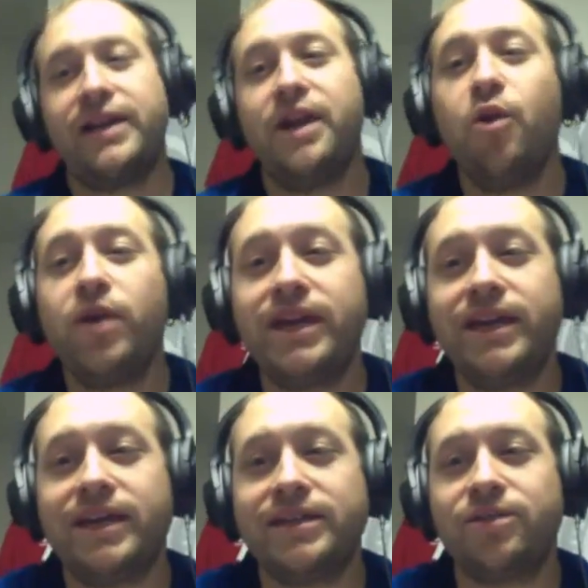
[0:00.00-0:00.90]
know
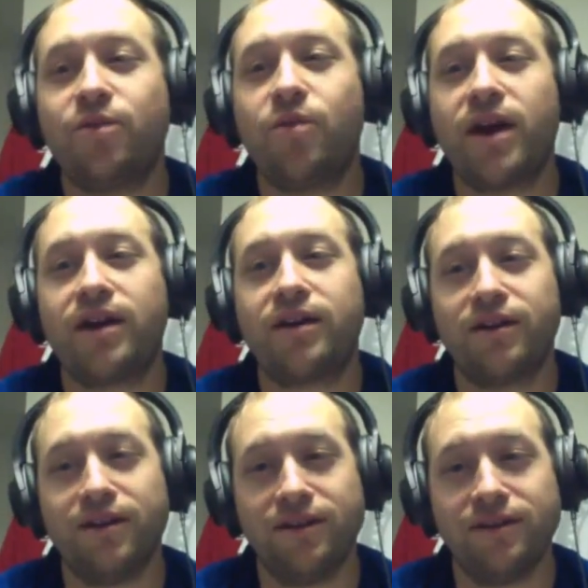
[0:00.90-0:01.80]
he is aware
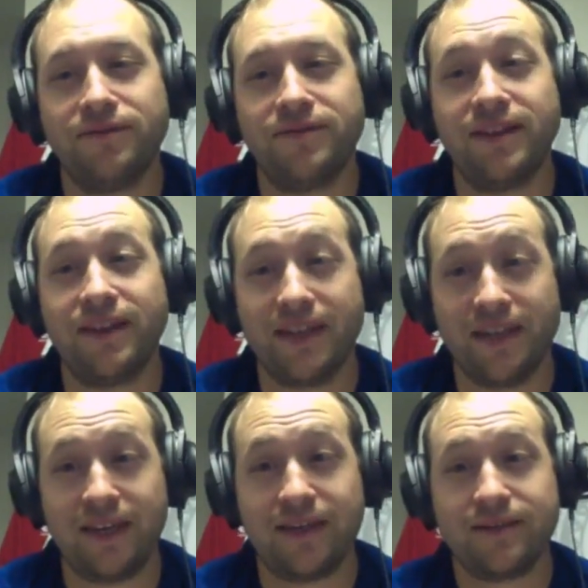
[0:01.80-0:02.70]
of the
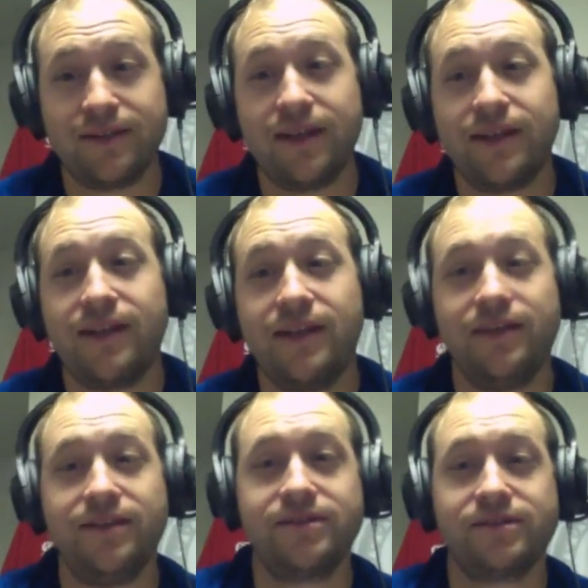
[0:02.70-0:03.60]
league and
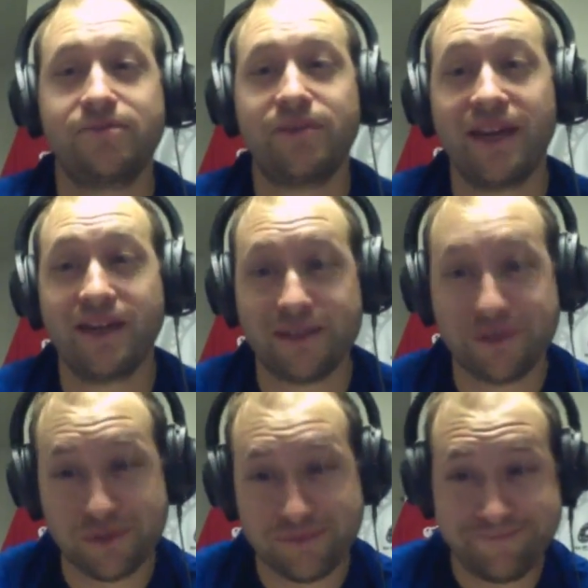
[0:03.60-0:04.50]
he is paying attention.